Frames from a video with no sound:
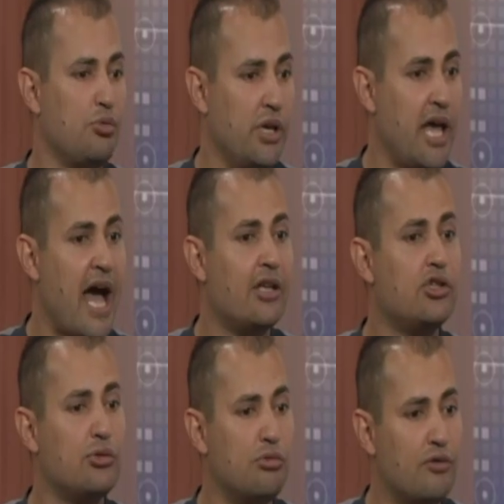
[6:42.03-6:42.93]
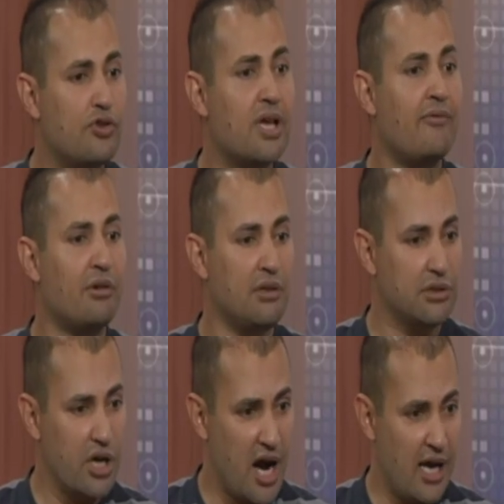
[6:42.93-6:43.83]
We had to move several
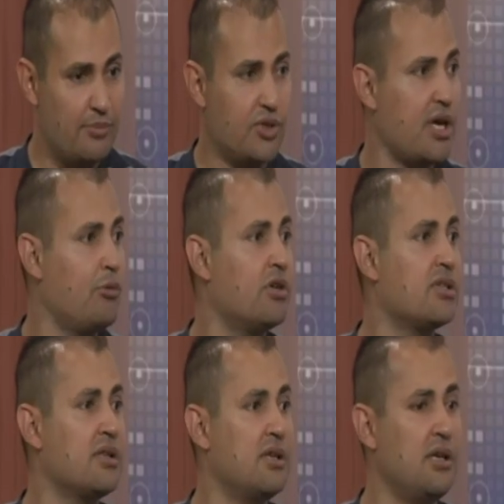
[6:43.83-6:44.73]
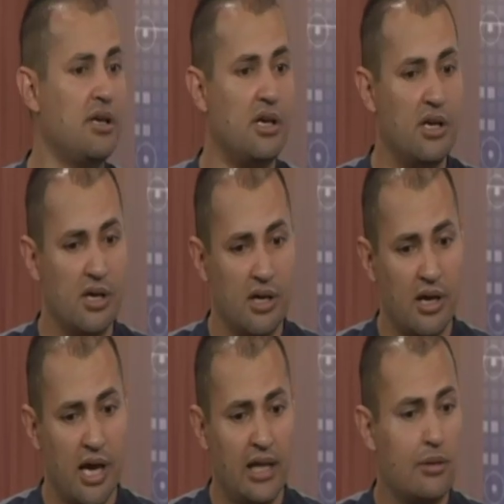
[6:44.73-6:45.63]
times. I was in the
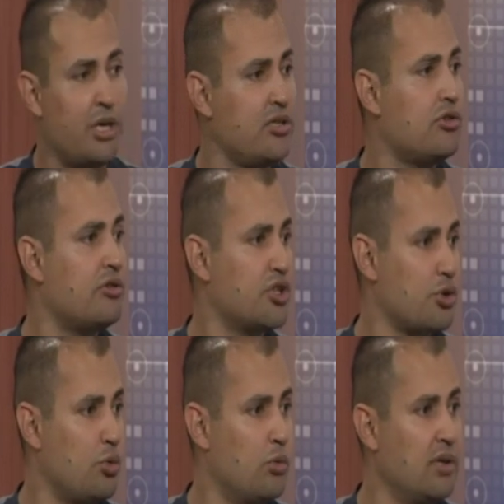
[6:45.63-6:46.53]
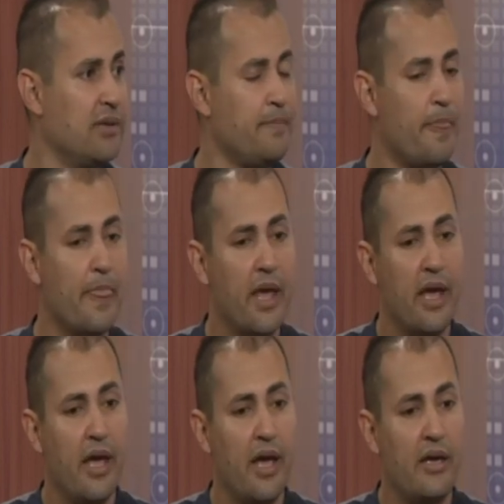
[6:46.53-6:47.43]
elementary school,
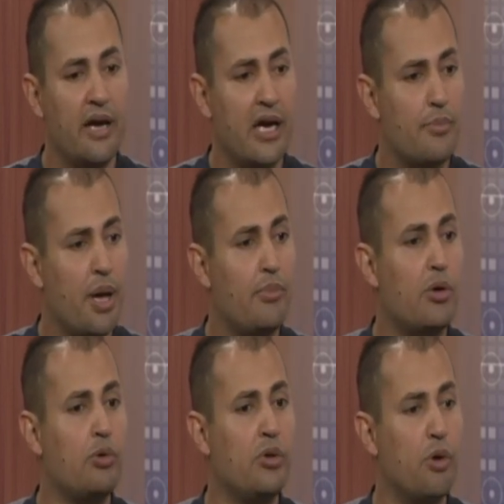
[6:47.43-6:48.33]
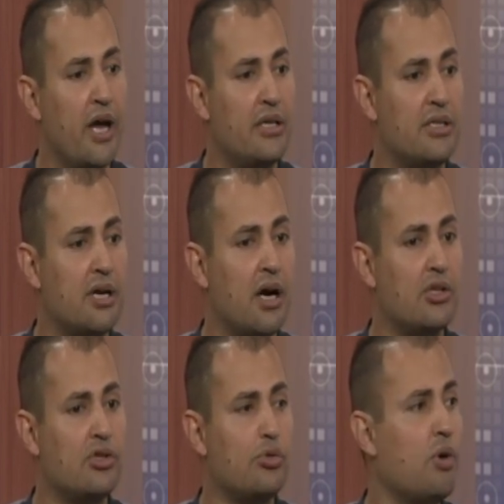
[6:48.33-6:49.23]
and I remember we went
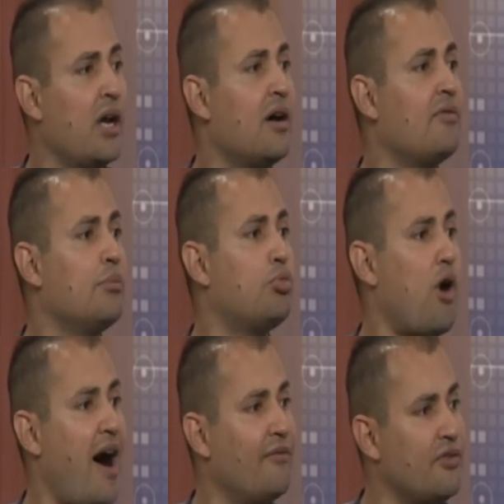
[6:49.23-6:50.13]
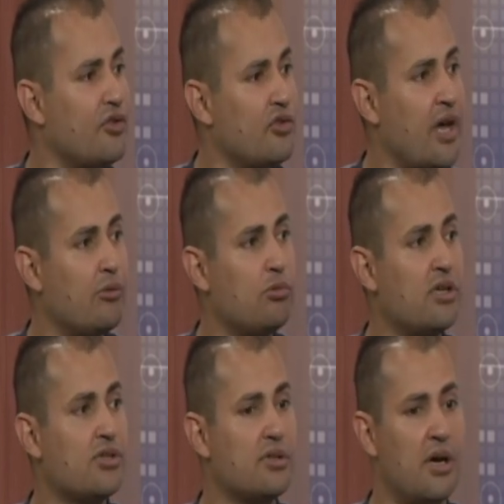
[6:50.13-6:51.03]
to one of the provinces that
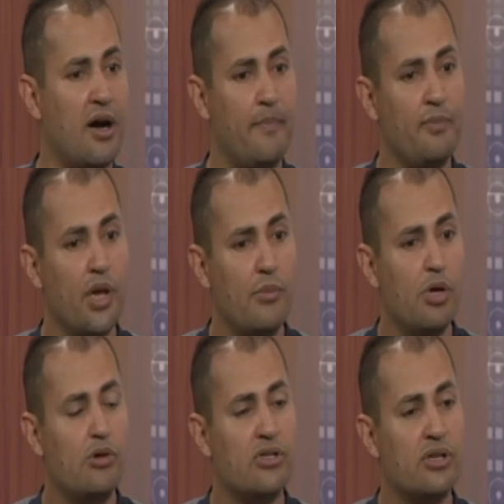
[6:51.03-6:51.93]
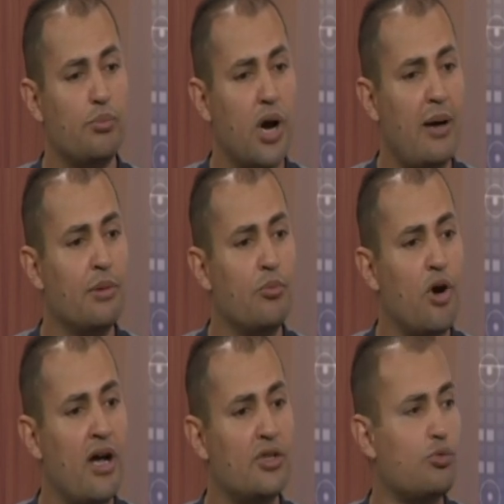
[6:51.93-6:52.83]
was, because the problem
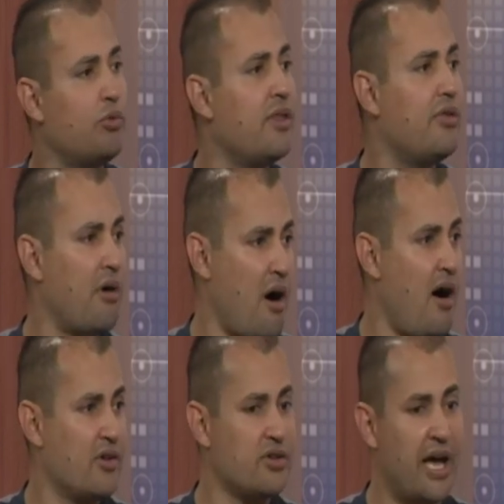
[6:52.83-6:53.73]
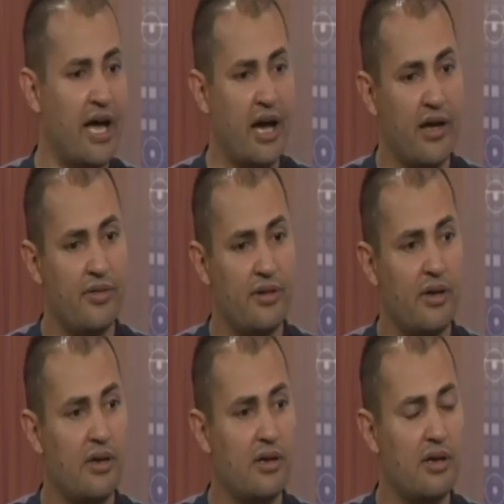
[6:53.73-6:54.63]
was with us, I
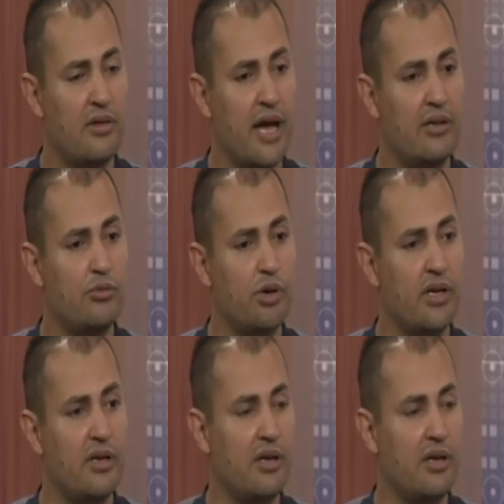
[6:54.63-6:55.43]
think that when